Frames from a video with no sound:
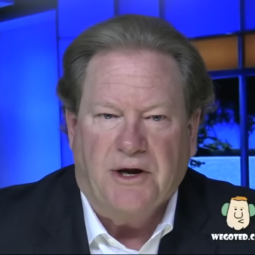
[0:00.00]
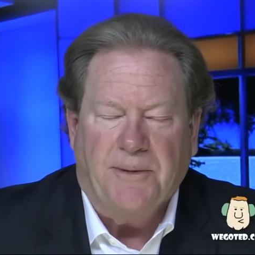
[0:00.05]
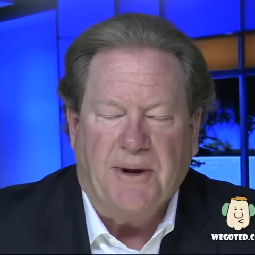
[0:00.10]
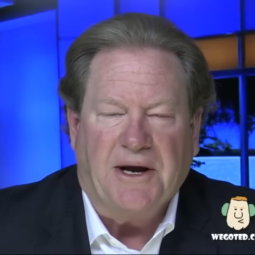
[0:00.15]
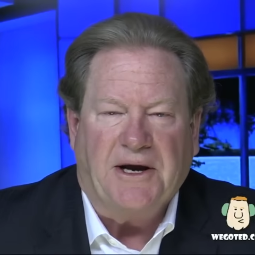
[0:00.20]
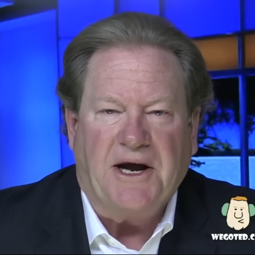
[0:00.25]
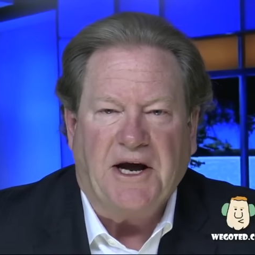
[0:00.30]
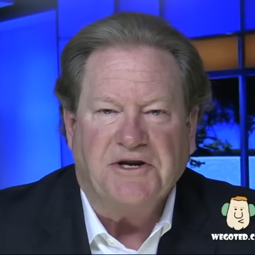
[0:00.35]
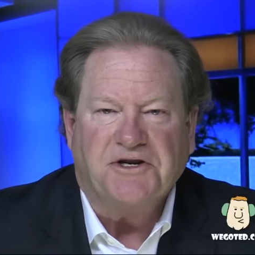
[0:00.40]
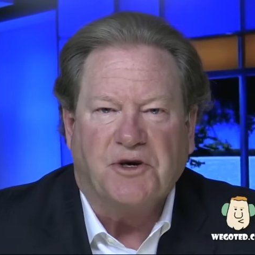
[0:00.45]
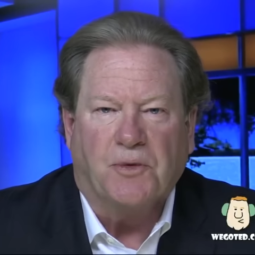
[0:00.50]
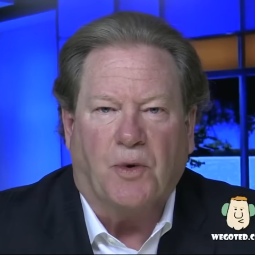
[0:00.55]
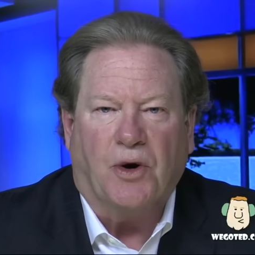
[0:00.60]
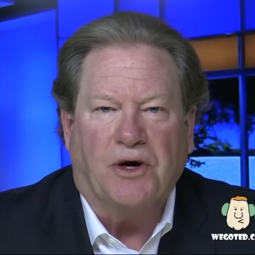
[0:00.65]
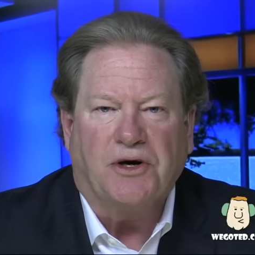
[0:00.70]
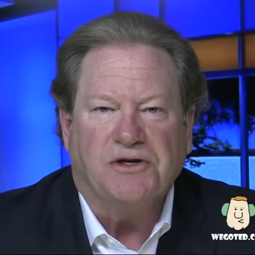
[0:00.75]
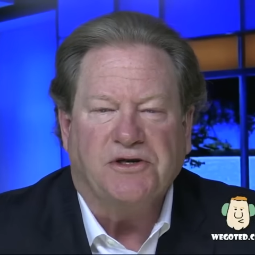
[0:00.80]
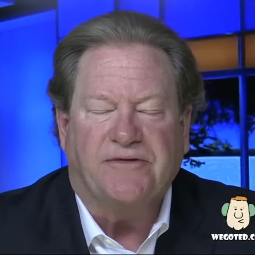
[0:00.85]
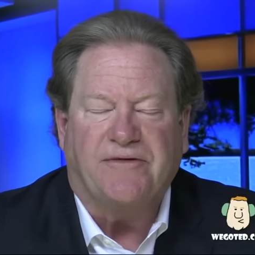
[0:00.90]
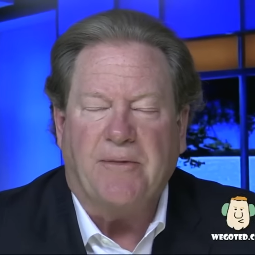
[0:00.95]
Communication
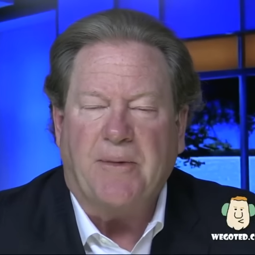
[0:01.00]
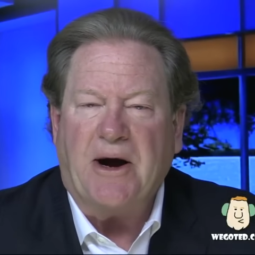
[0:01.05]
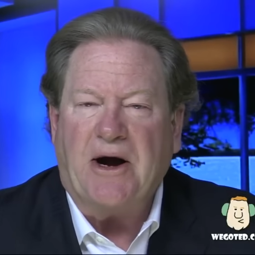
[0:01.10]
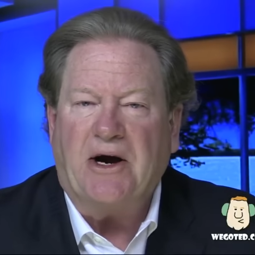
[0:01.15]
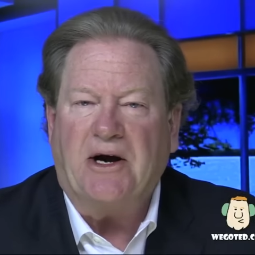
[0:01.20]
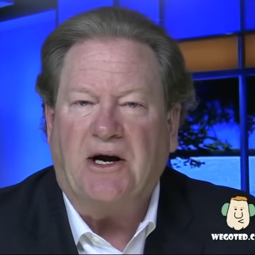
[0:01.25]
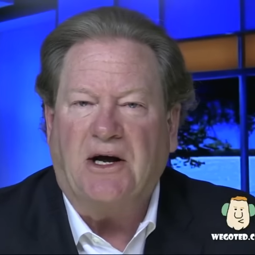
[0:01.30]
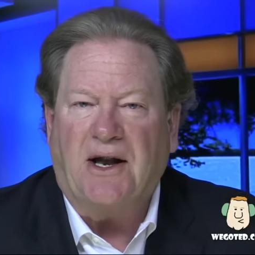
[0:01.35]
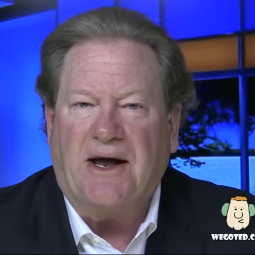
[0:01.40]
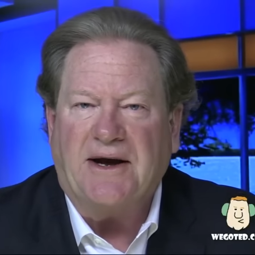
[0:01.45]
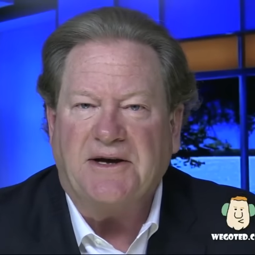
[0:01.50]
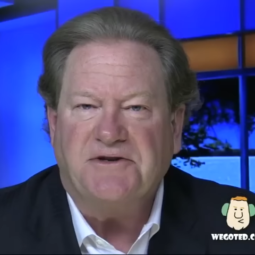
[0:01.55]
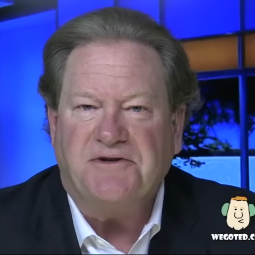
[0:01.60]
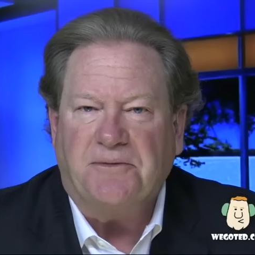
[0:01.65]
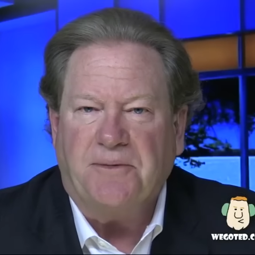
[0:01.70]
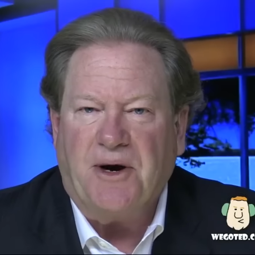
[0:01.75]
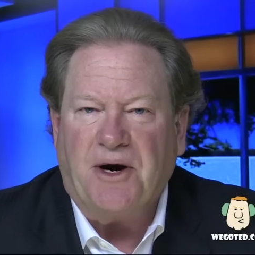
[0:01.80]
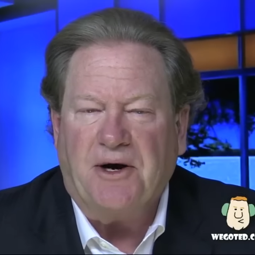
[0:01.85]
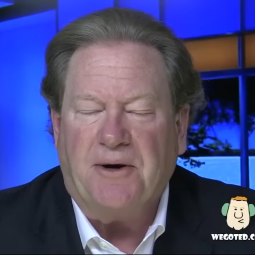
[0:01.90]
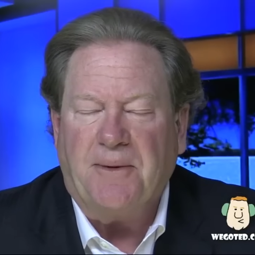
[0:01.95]
Workers of America, Alliance
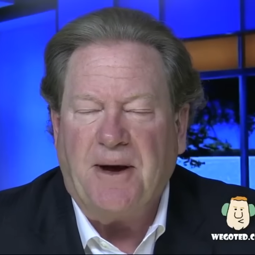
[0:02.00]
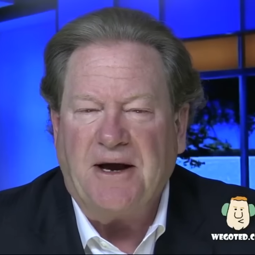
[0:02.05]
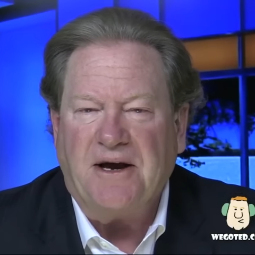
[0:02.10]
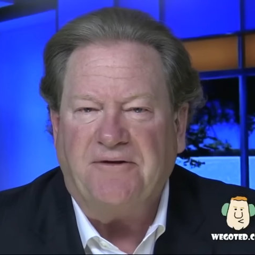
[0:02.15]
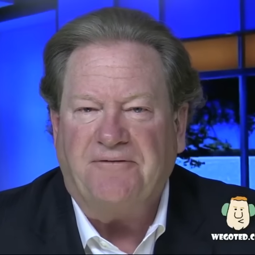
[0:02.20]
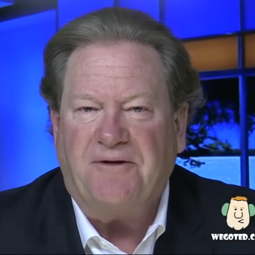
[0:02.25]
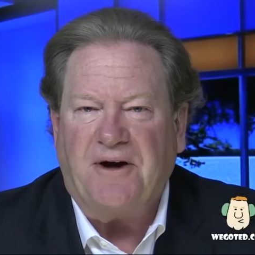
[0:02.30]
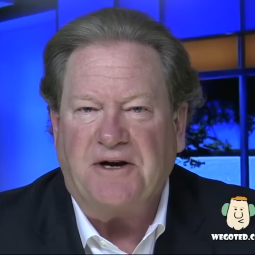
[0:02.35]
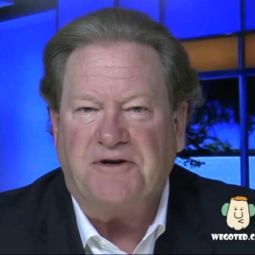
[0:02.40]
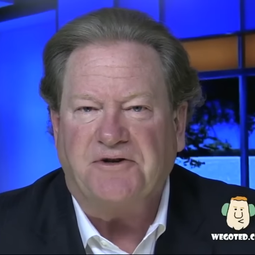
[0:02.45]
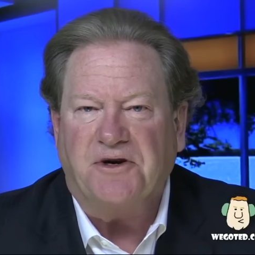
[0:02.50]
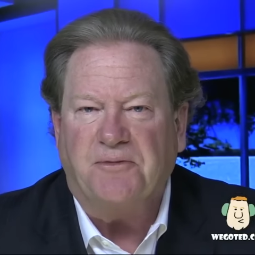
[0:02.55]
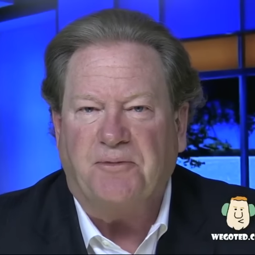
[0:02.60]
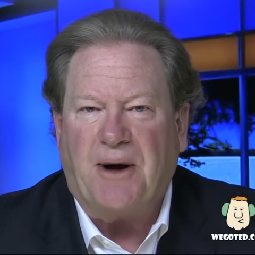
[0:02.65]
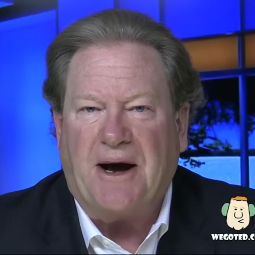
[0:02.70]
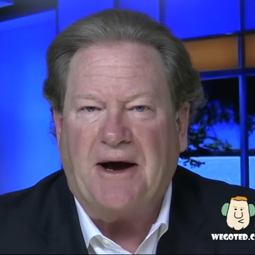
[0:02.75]
for American Manufacturing,